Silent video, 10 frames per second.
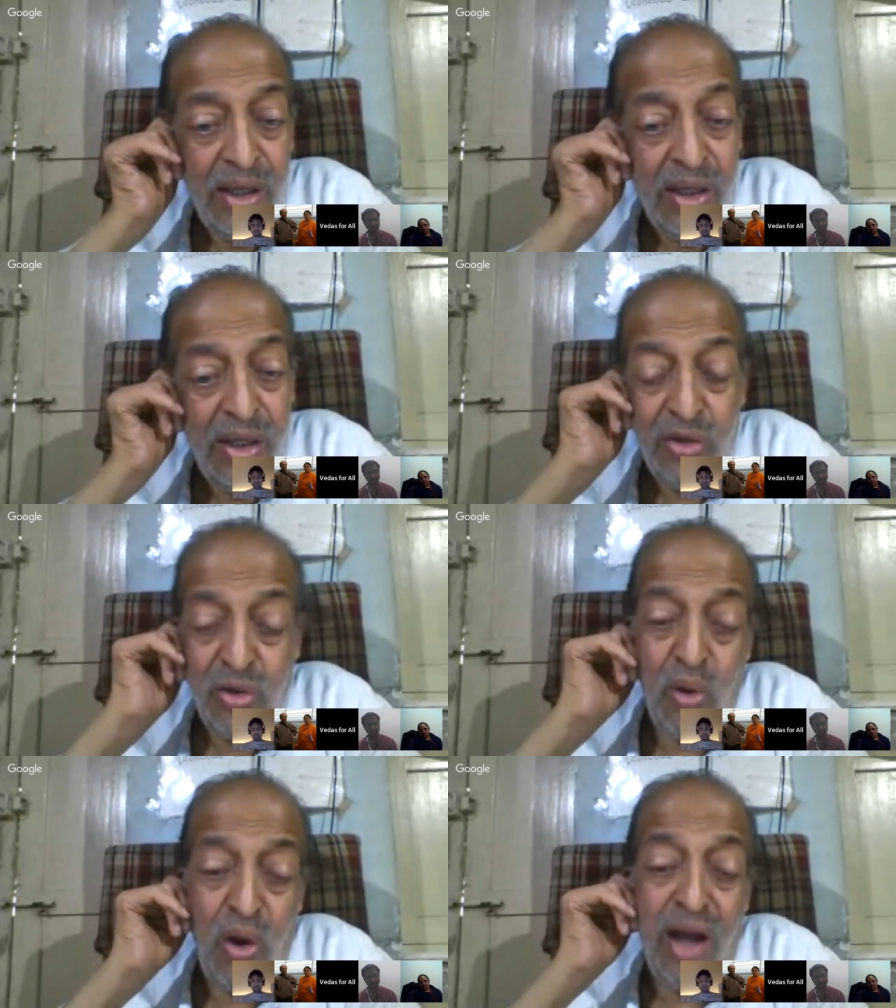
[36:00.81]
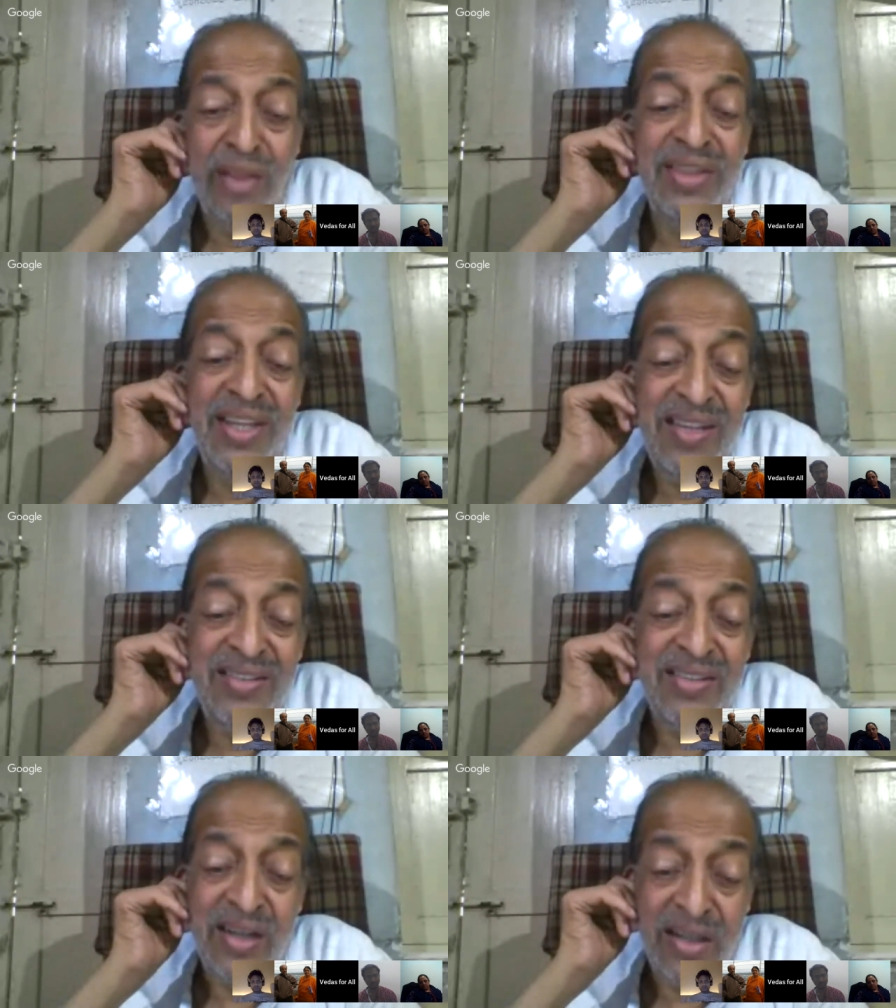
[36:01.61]
So on these
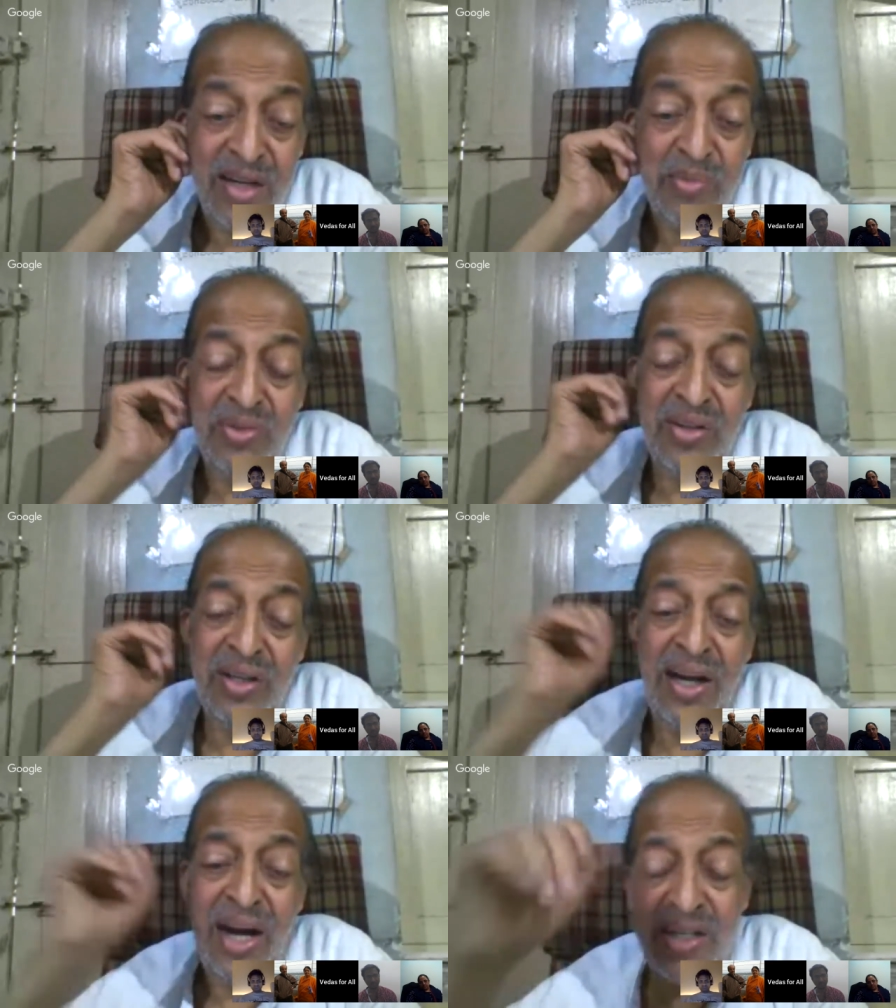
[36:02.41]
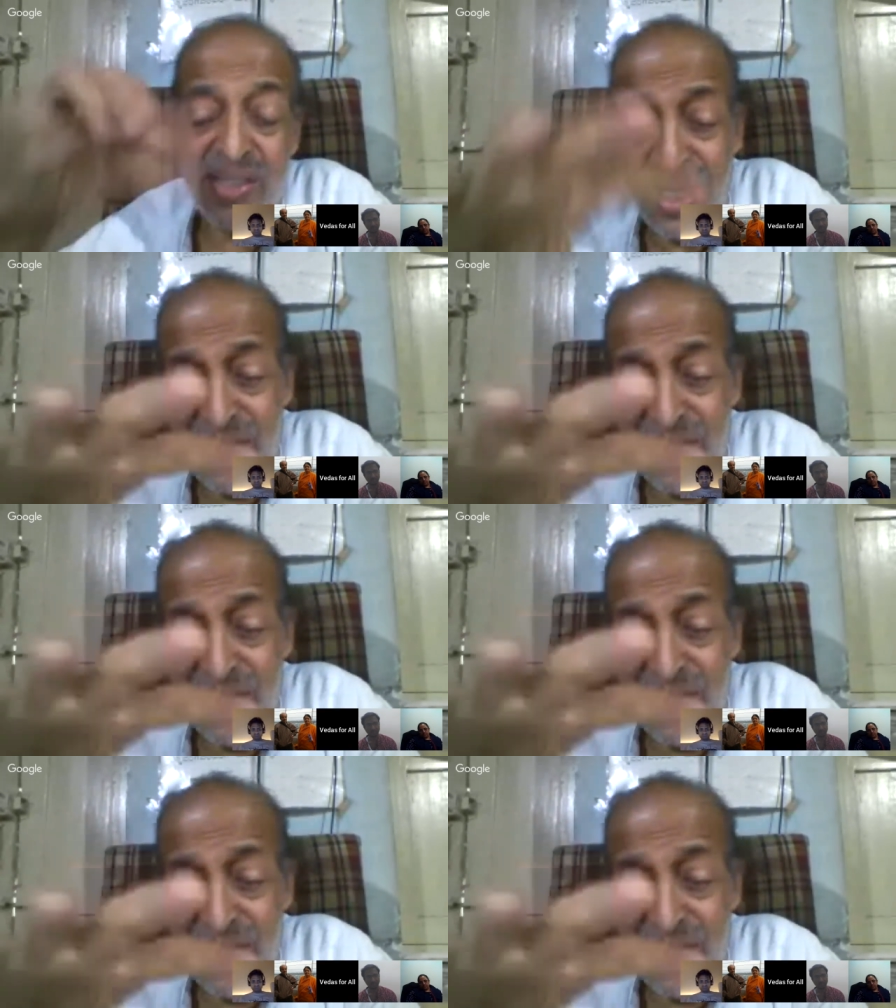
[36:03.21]
terms, understanding